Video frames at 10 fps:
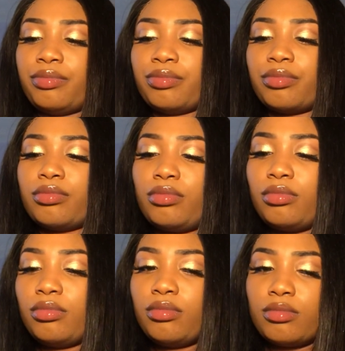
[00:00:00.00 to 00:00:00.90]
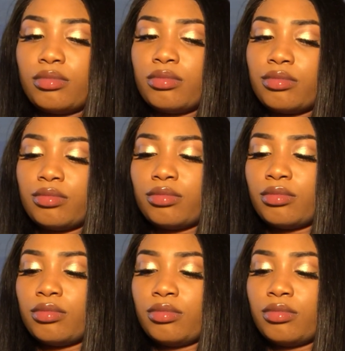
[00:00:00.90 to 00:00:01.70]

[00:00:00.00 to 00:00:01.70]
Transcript: [no speech]